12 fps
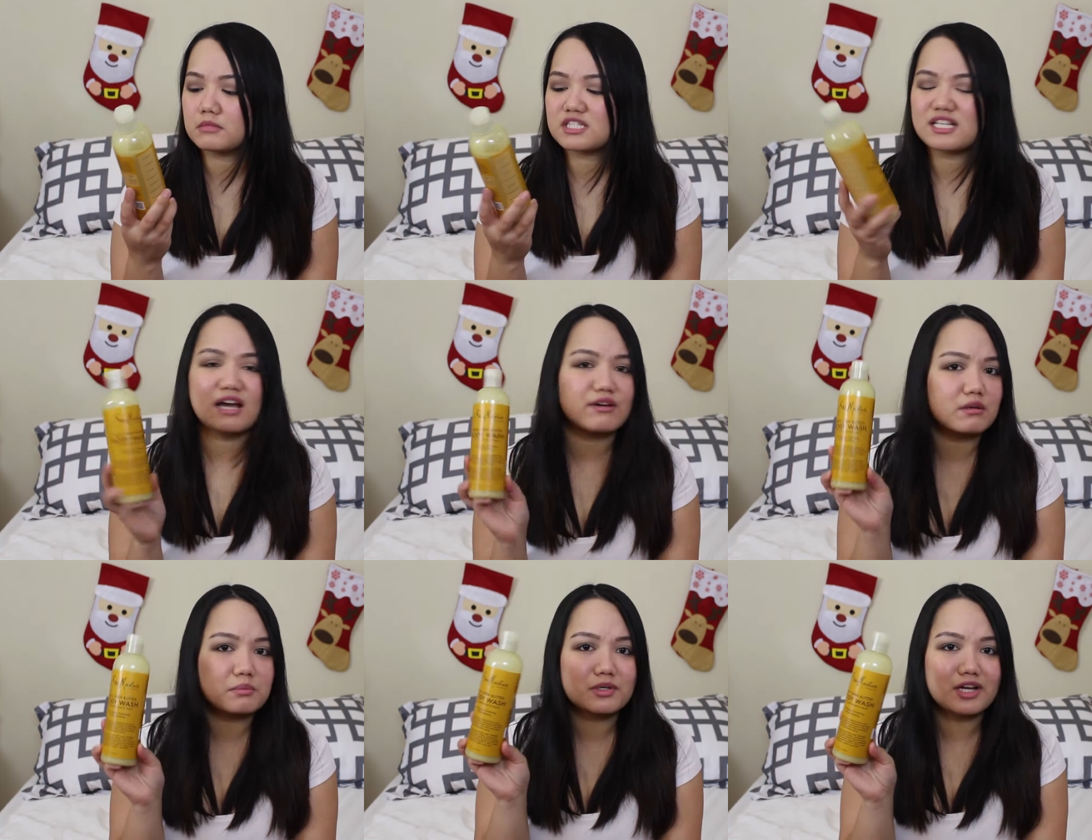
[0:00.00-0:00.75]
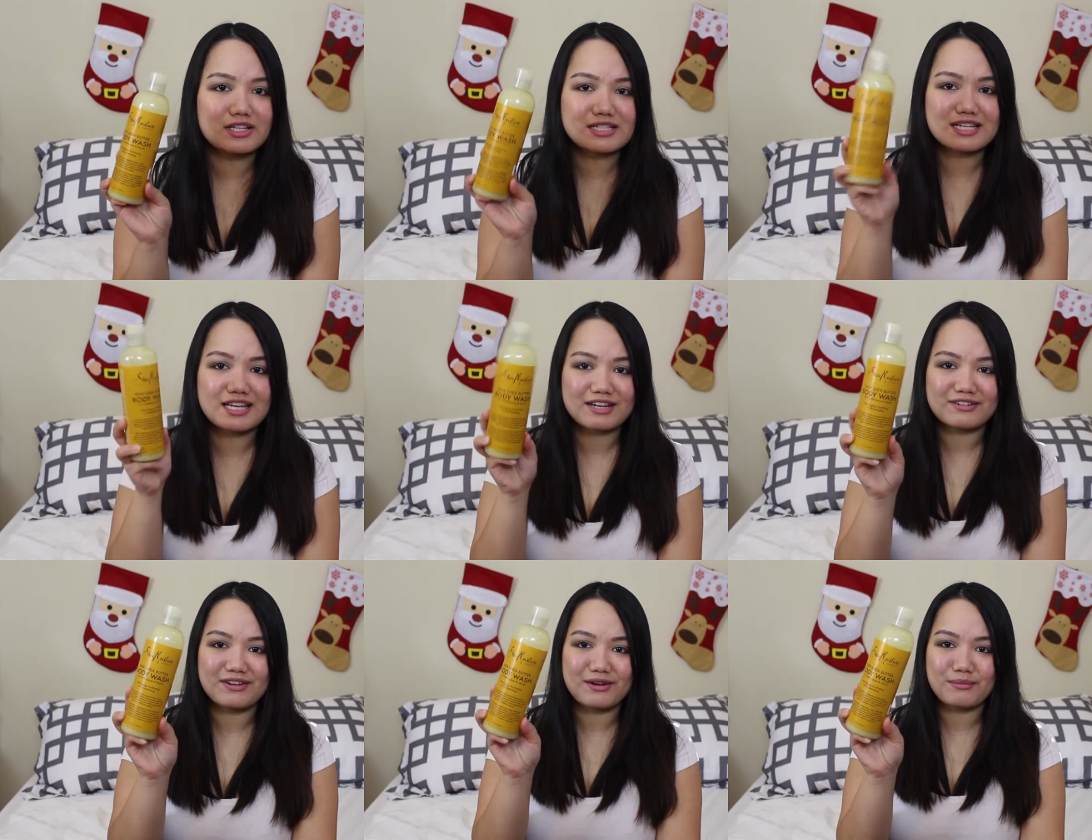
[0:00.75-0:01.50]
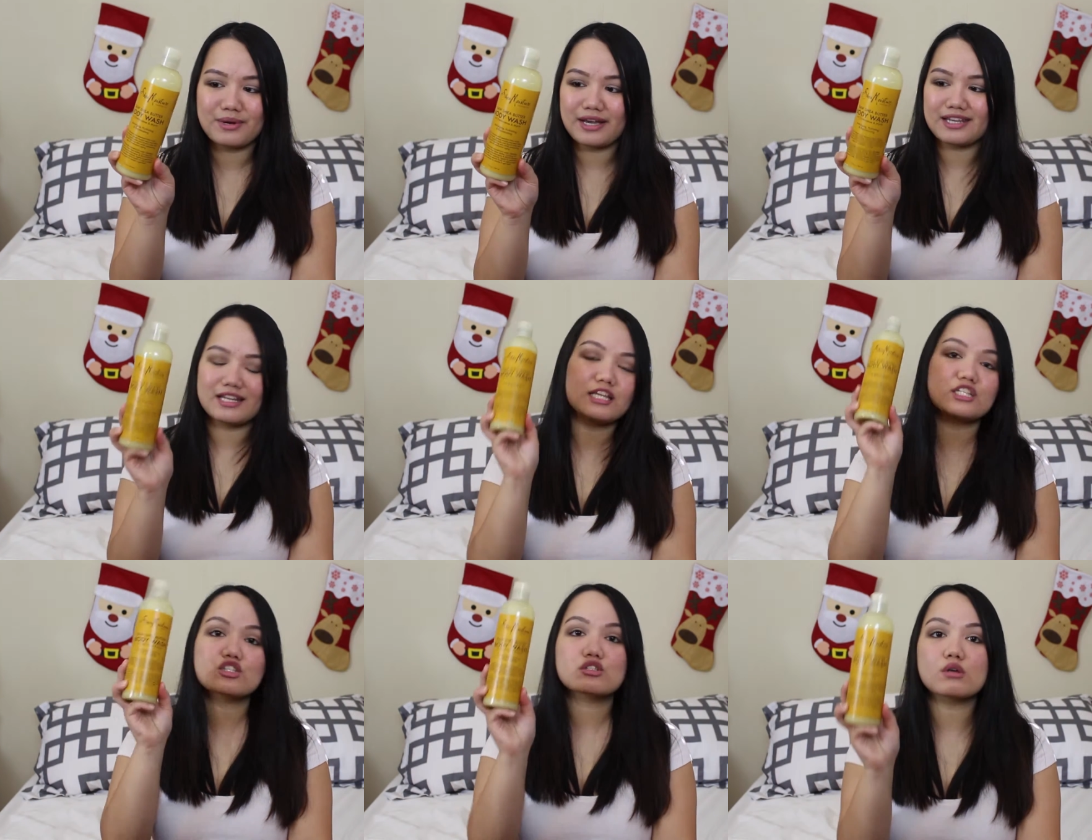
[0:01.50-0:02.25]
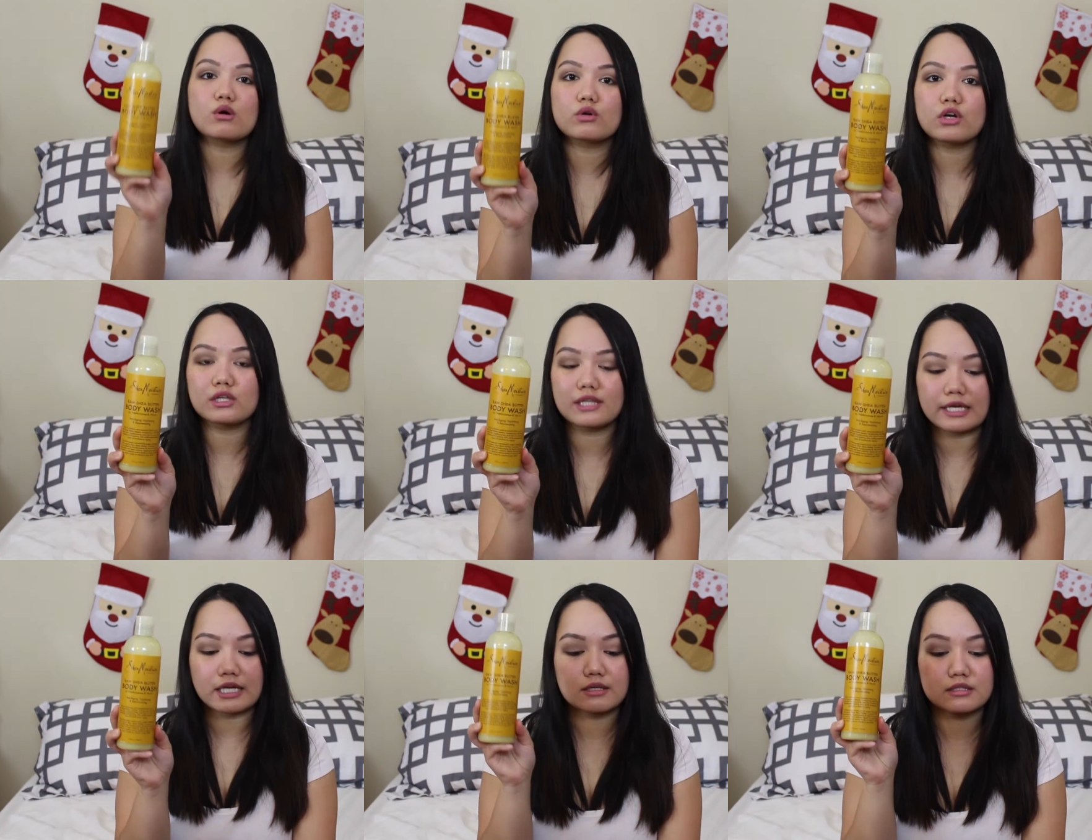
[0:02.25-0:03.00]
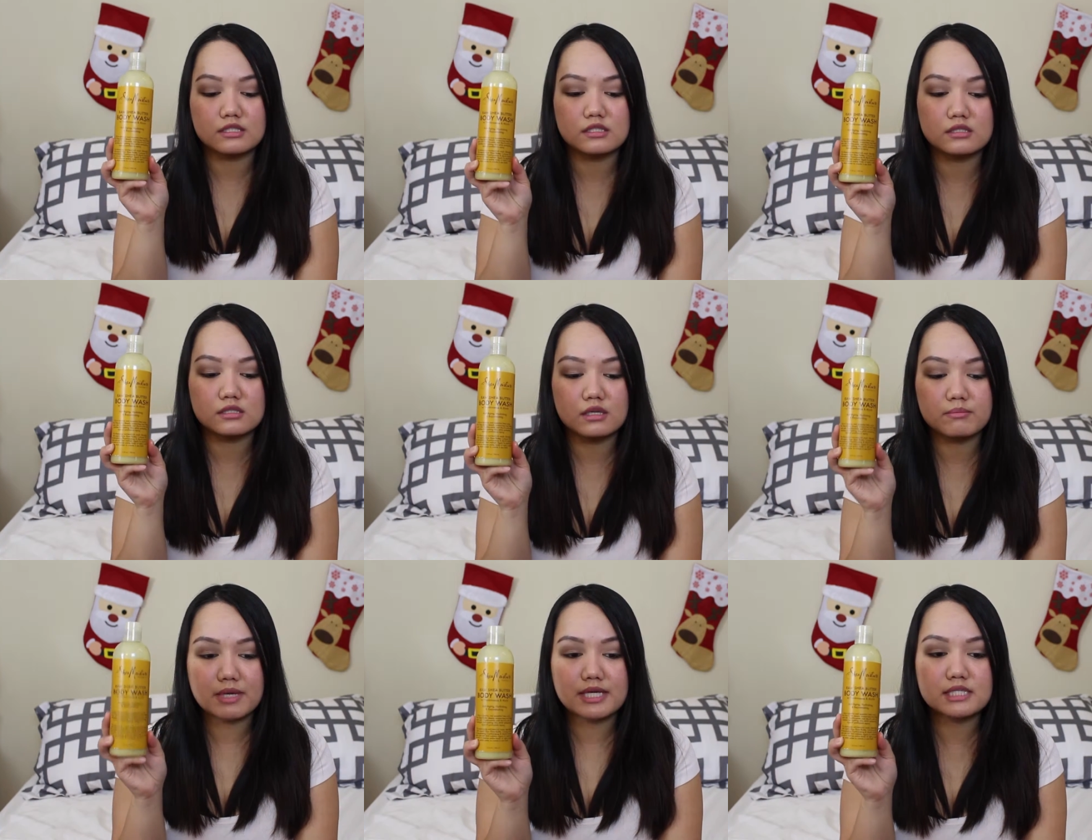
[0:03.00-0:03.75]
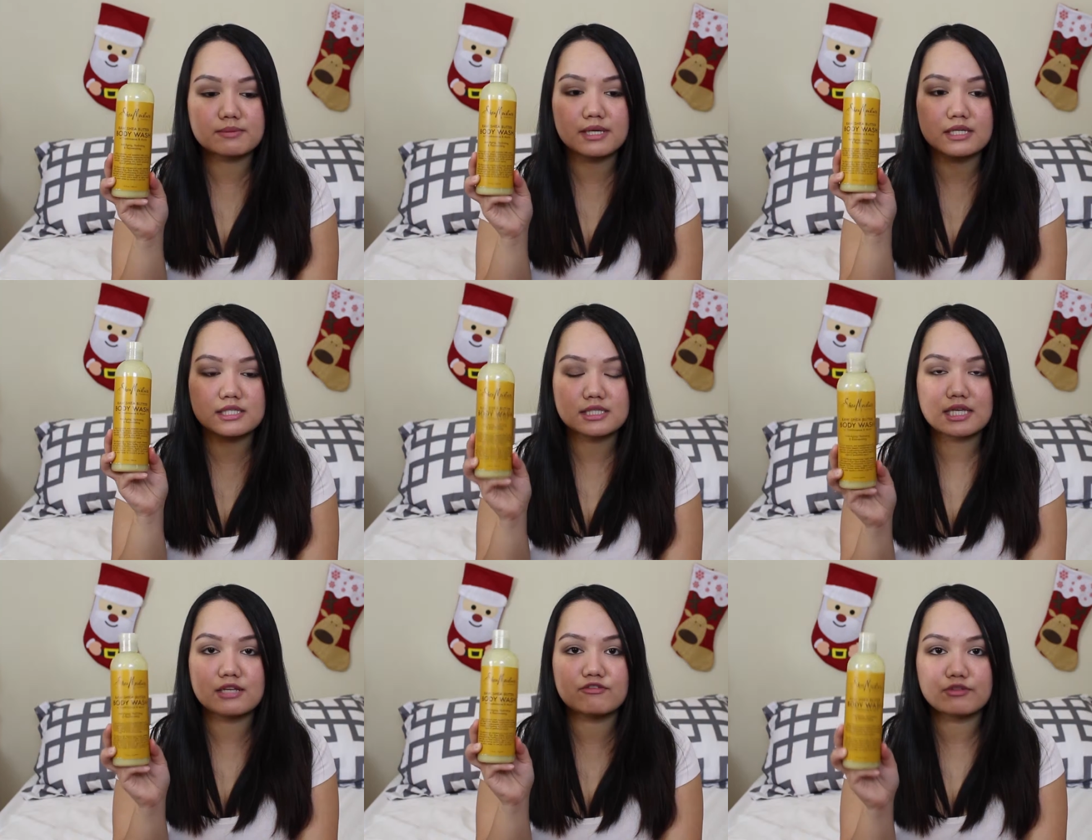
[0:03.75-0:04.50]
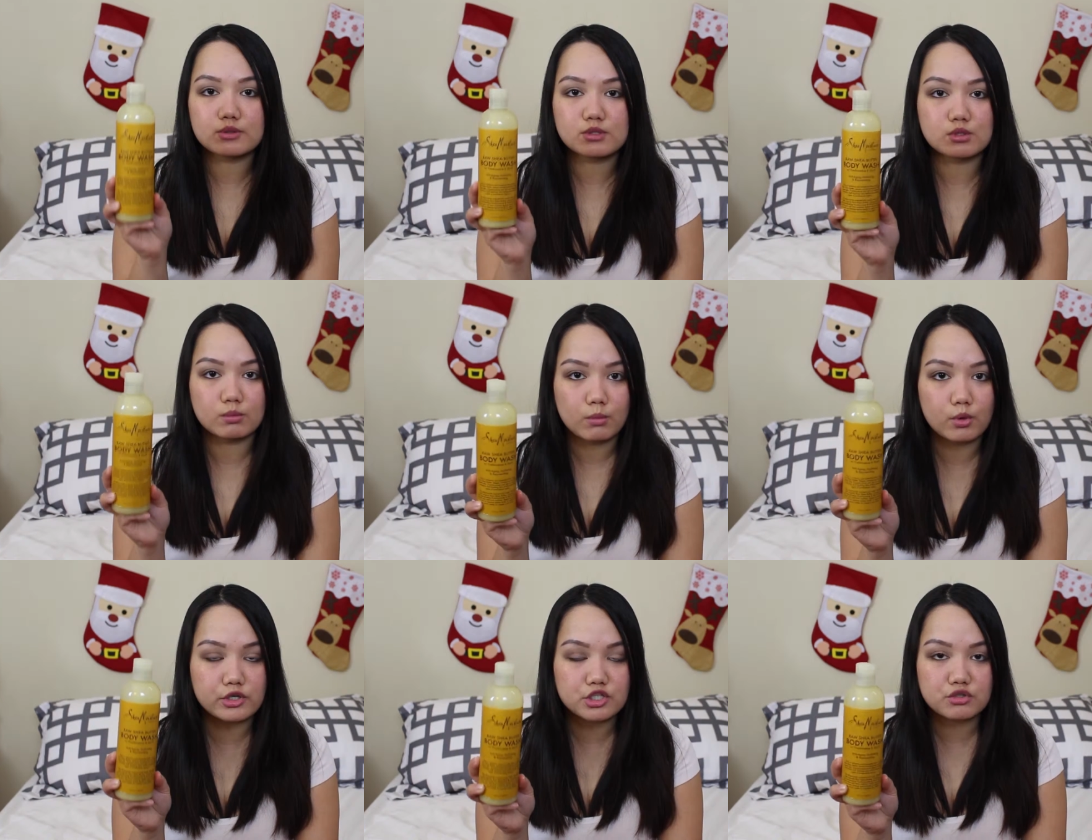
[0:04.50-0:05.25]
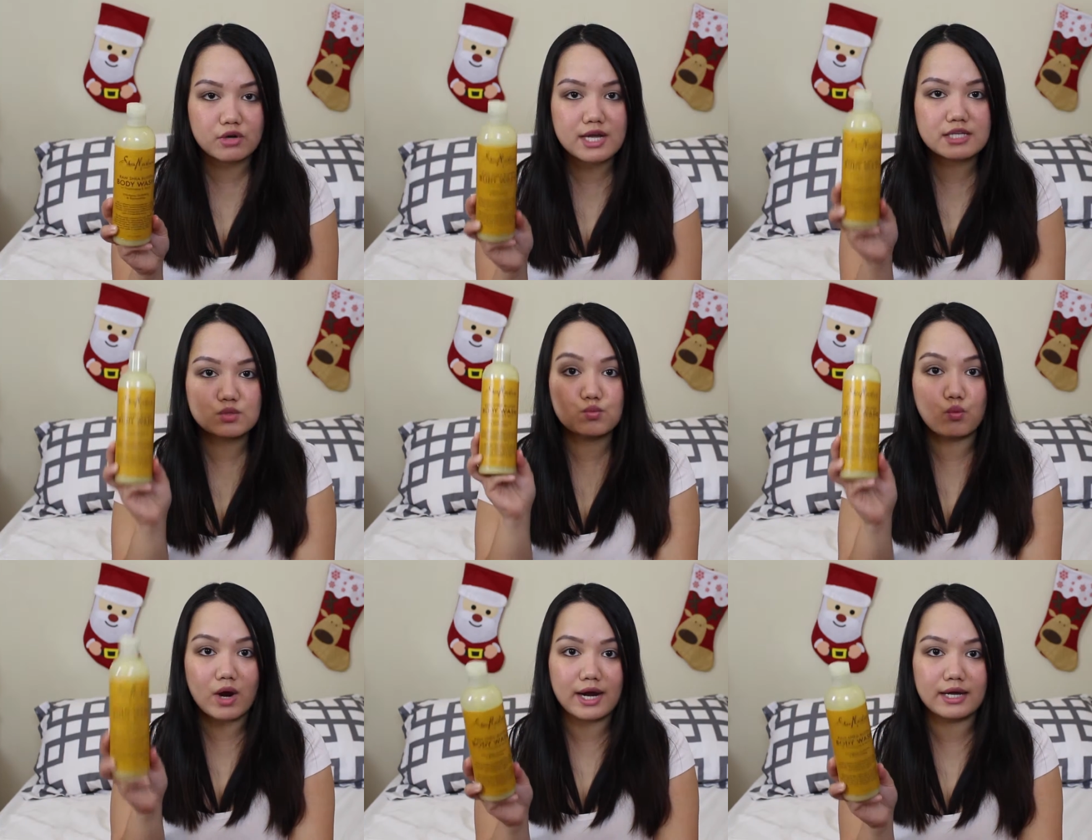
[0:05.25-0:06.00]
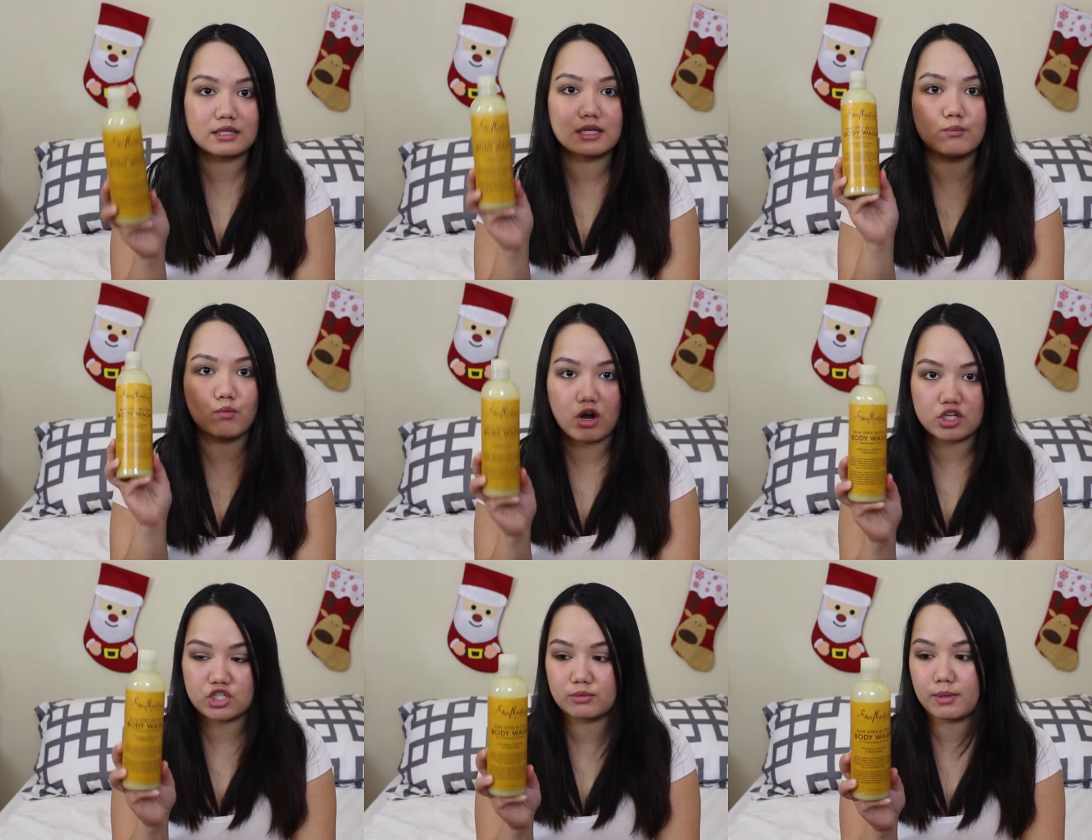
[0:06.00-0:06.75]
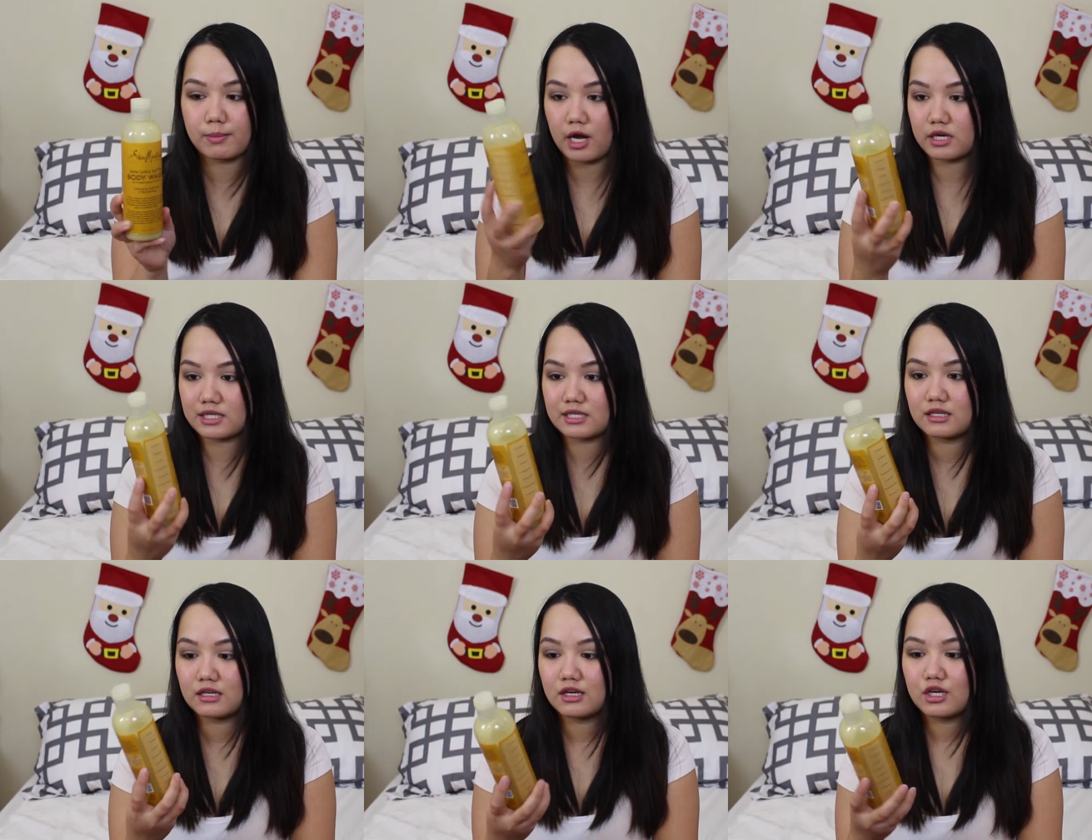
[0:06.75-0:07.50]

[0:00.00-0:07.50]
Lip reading: Is that how you pronounce it? I don't know, but it's so good. Like, it makes my skin feel so moisturized while I'm washing my body.